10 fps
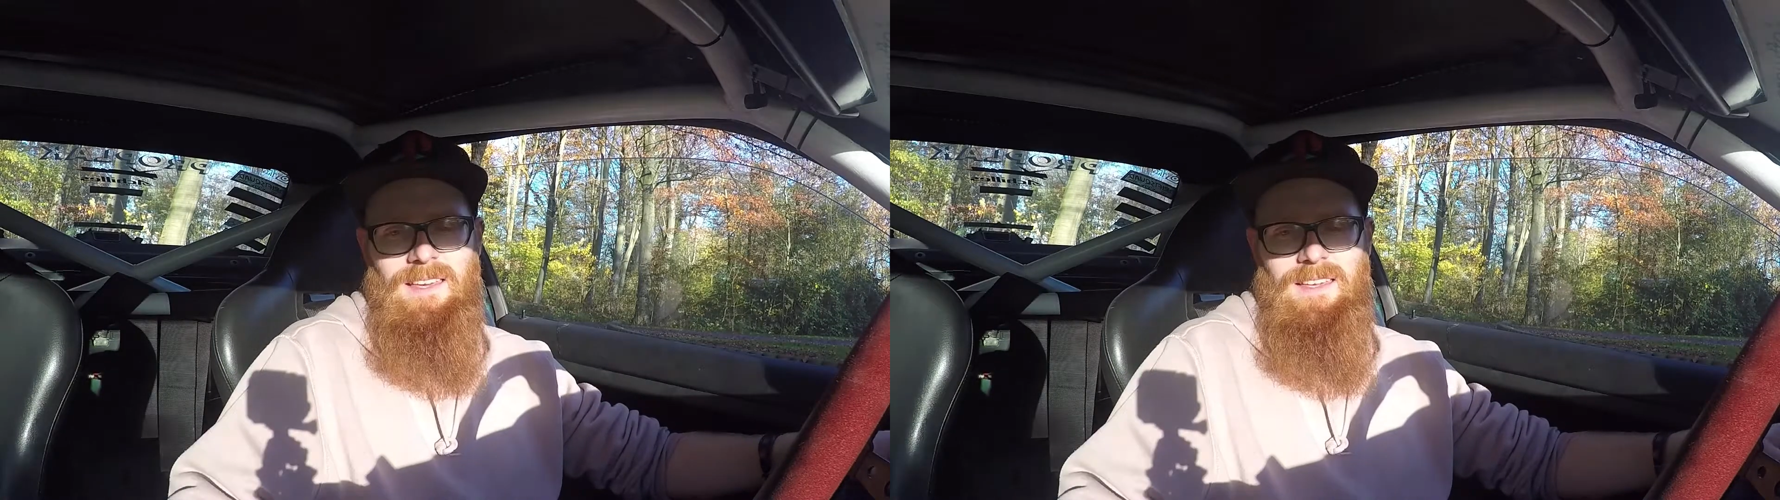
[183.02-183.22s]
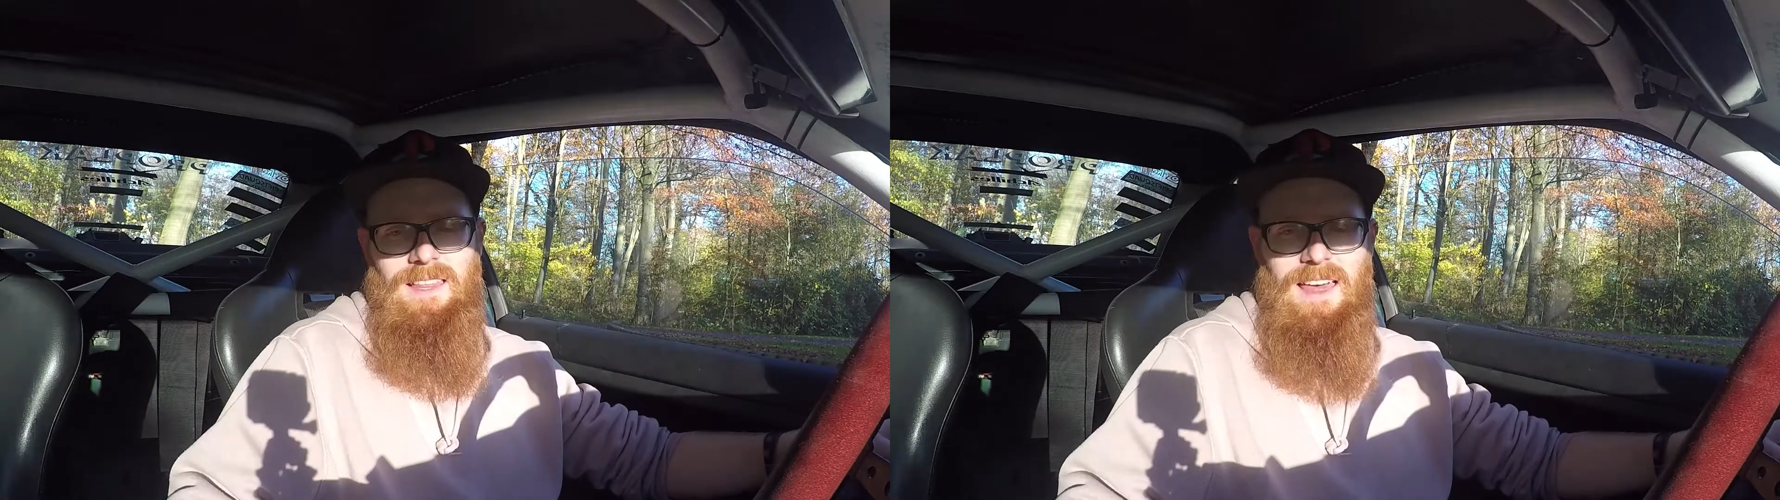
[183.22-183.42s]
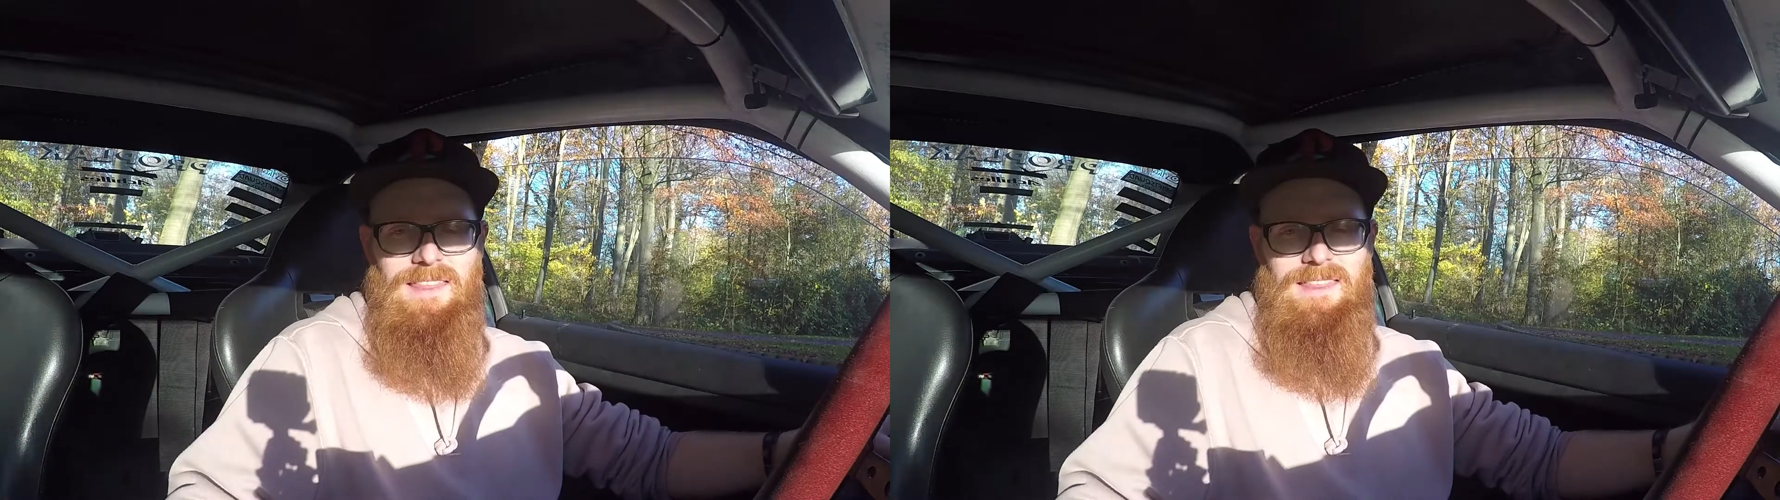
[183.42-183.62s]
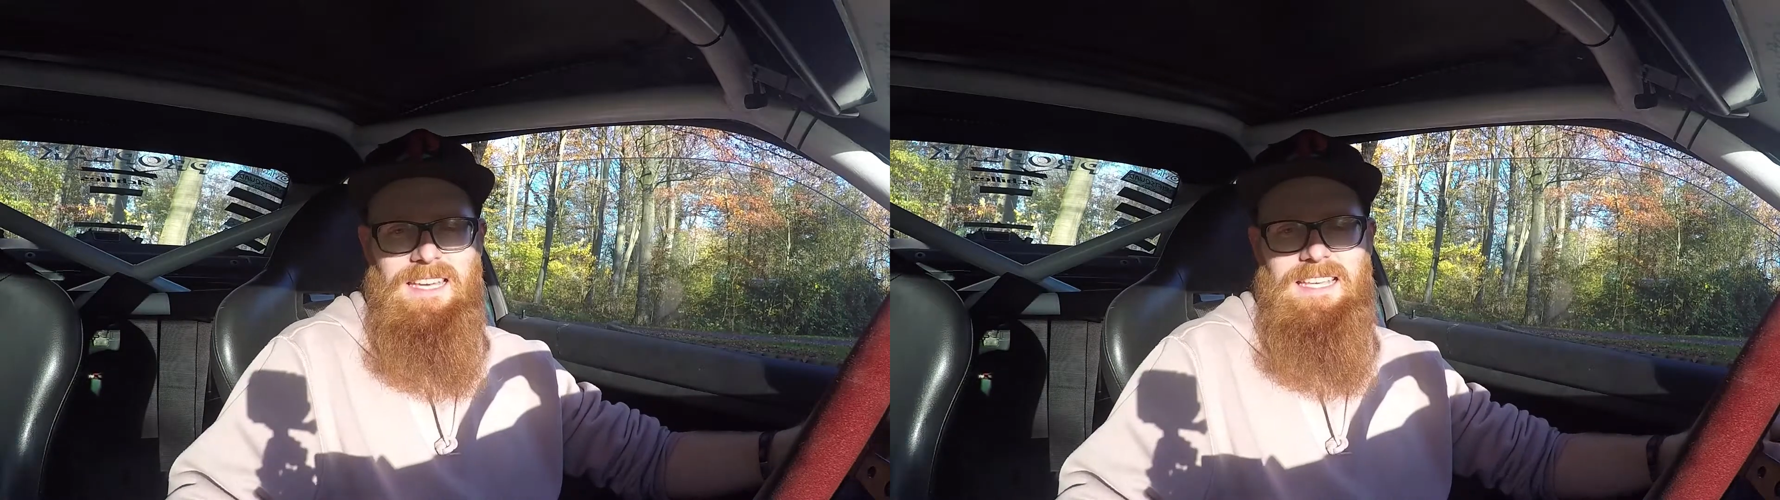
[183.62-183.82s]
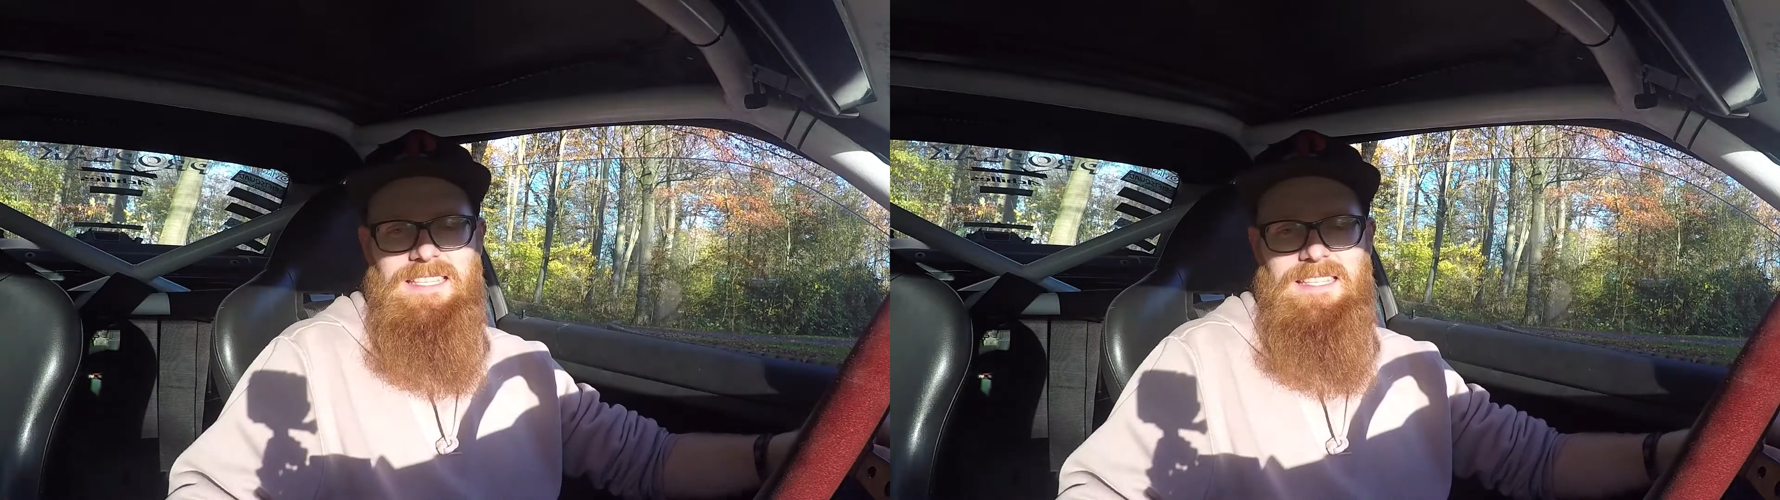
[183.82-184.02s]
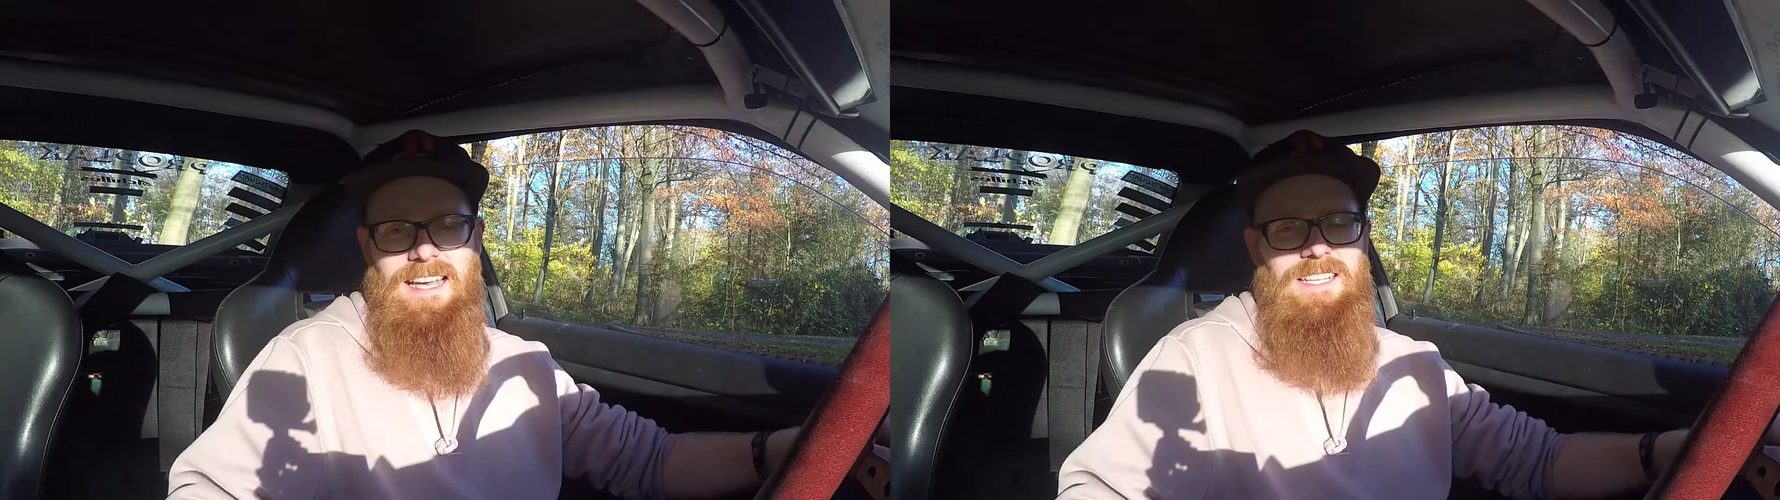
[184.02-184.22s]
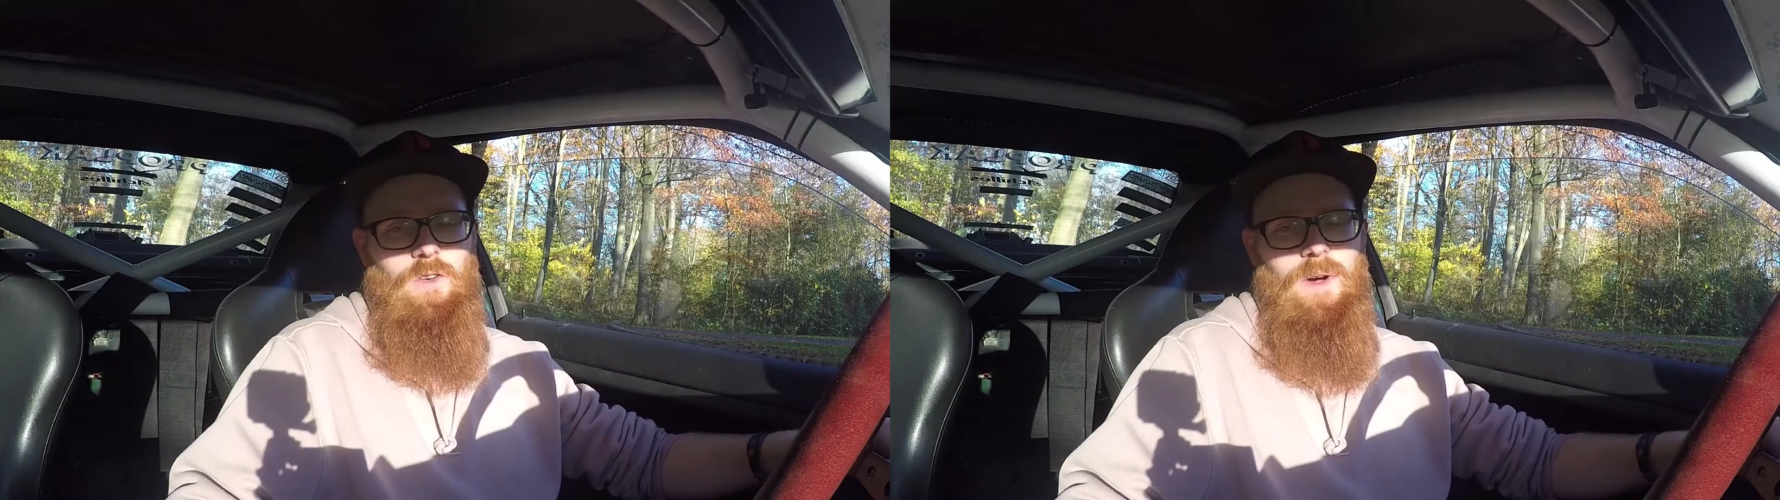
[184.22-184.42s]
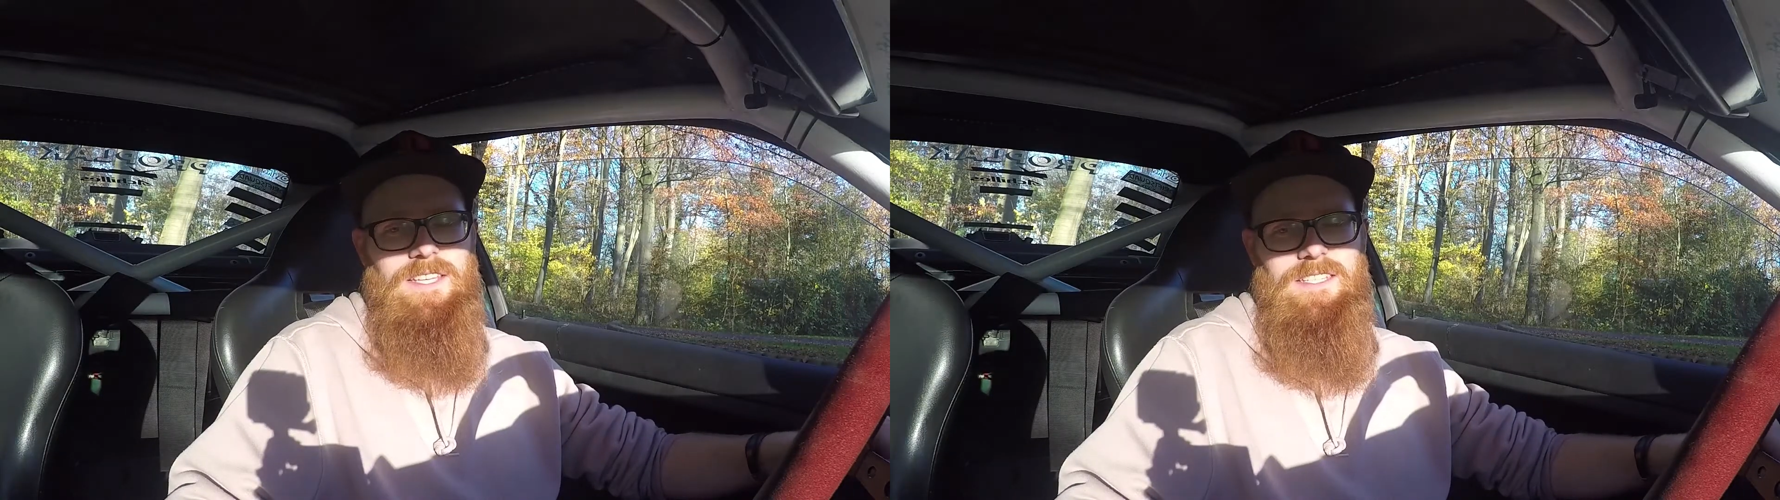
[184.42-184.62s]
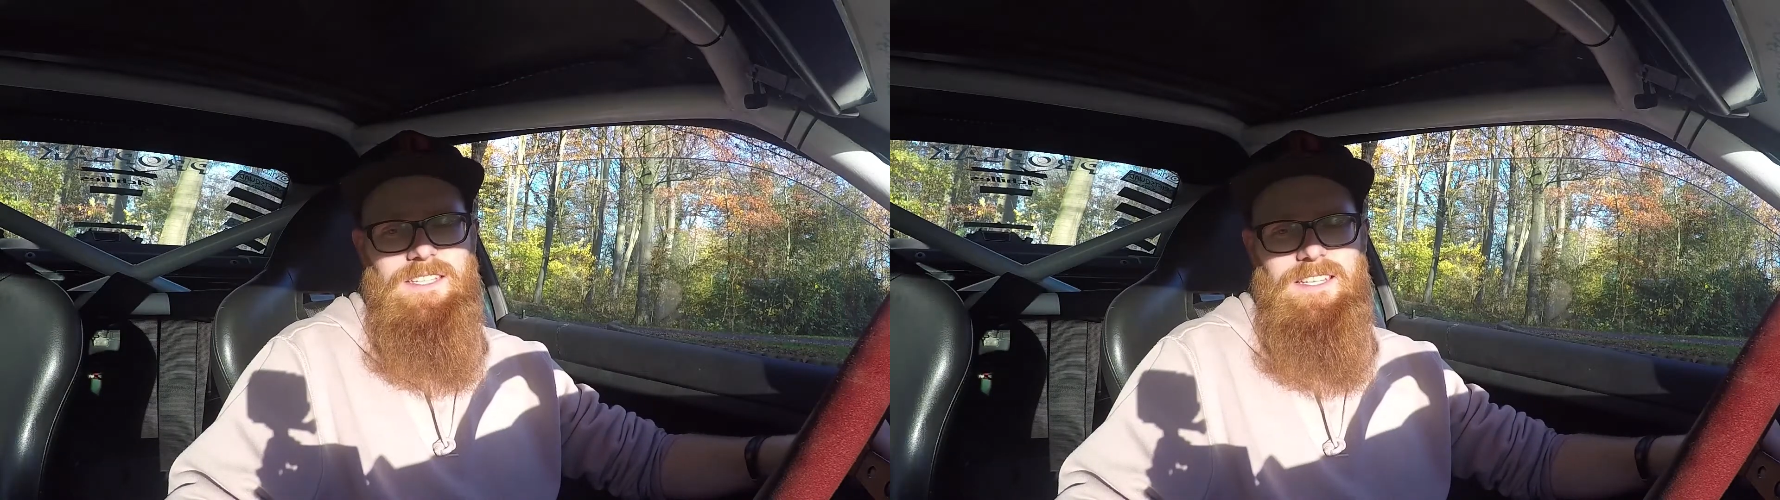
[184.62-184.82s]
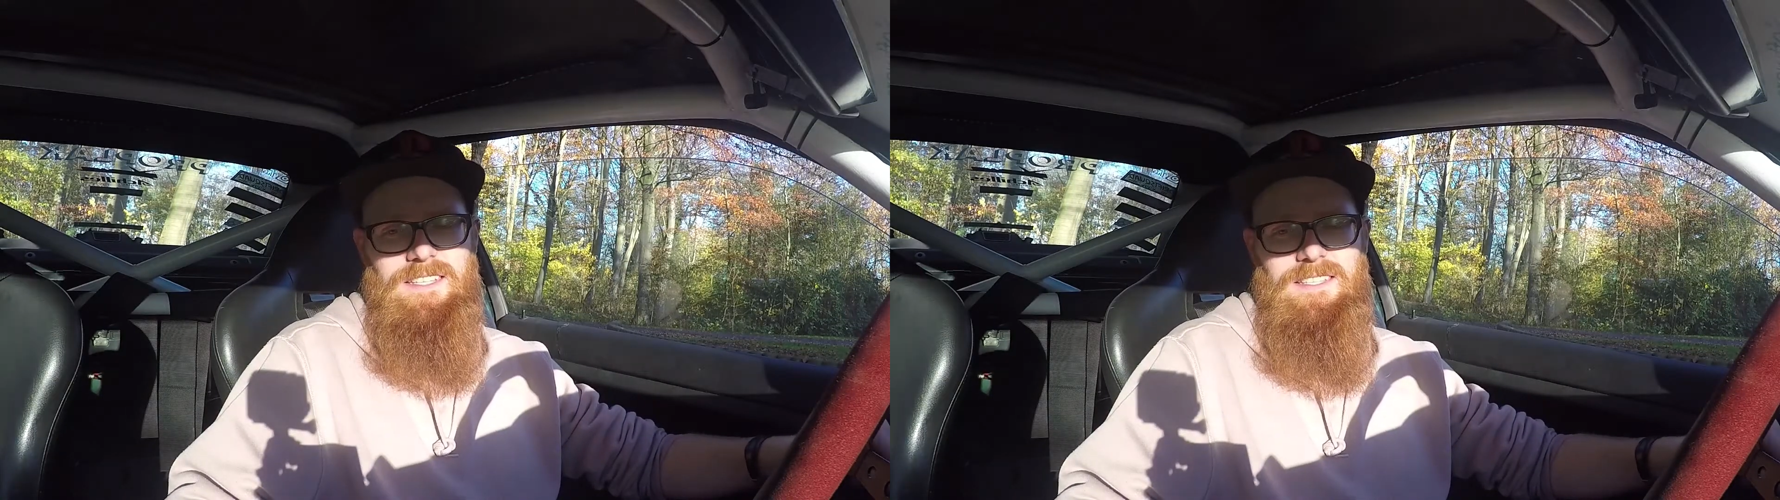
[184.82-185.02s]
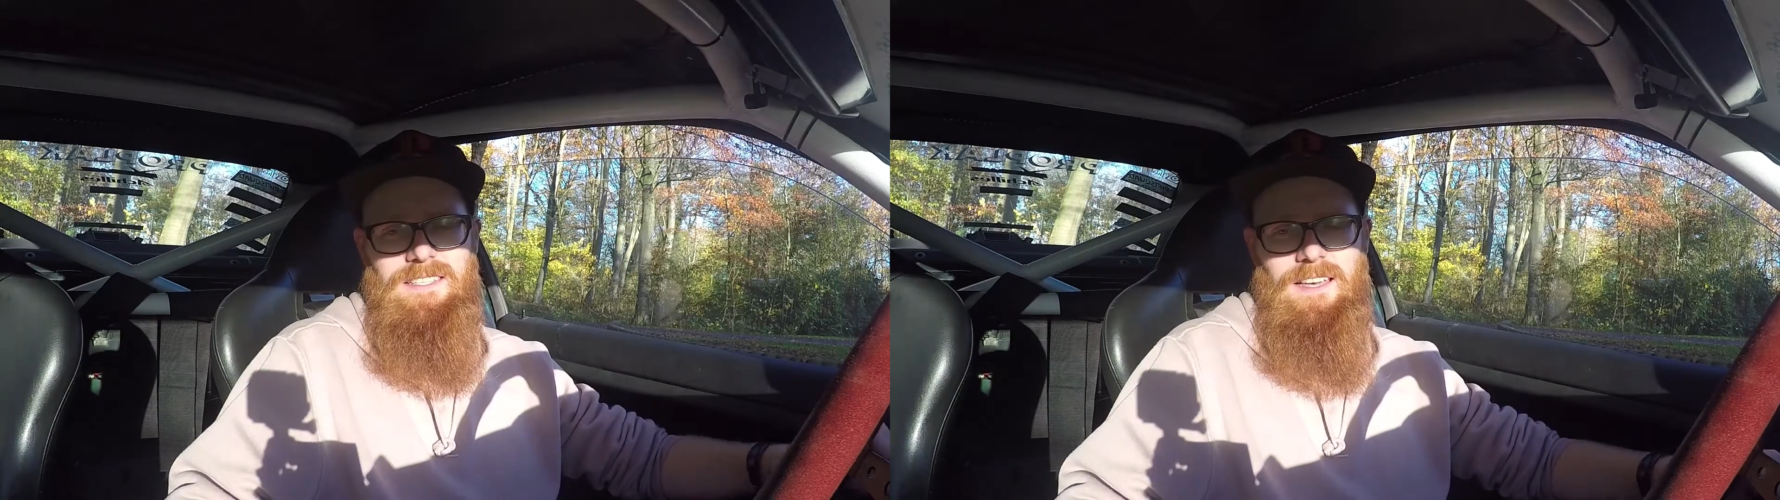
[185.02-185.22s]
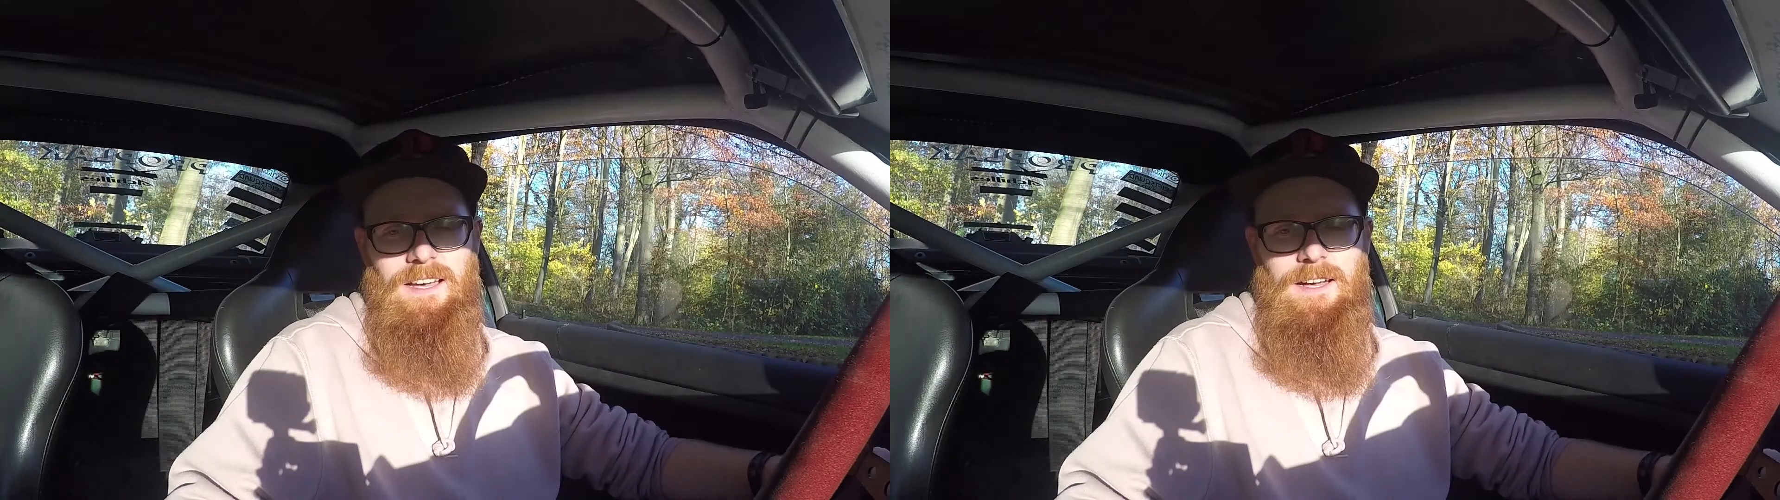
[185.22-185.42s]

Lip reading: then the second question is,